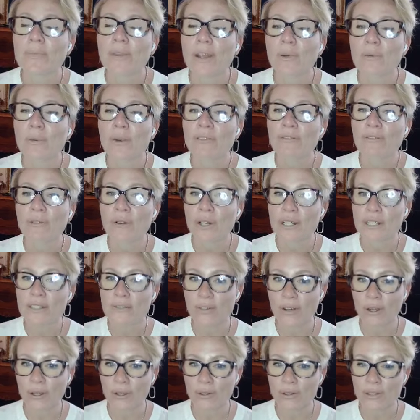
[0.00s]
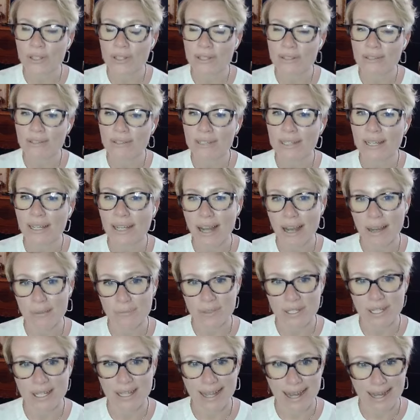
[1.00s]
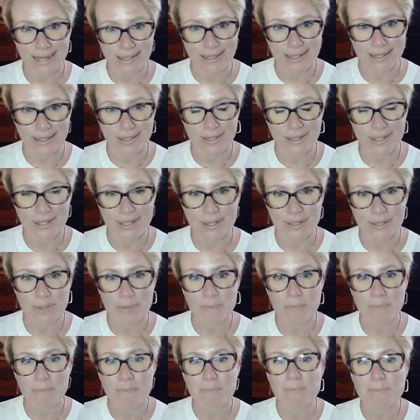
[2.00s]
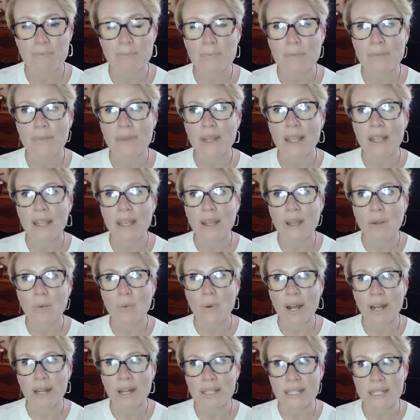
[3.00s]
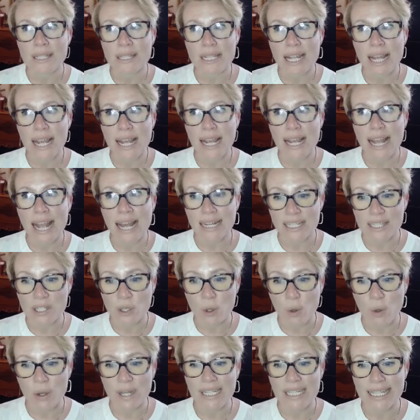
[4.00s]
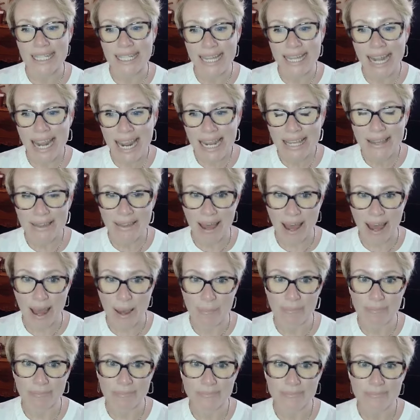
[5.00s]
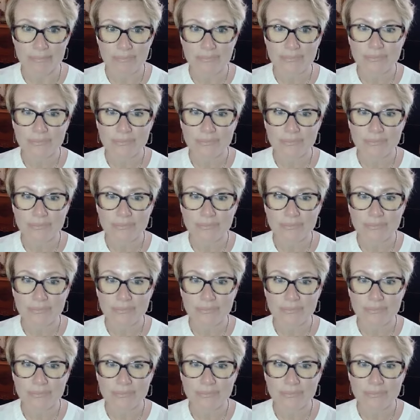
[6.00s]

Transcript: We force folks to come to lessons and it's going to take them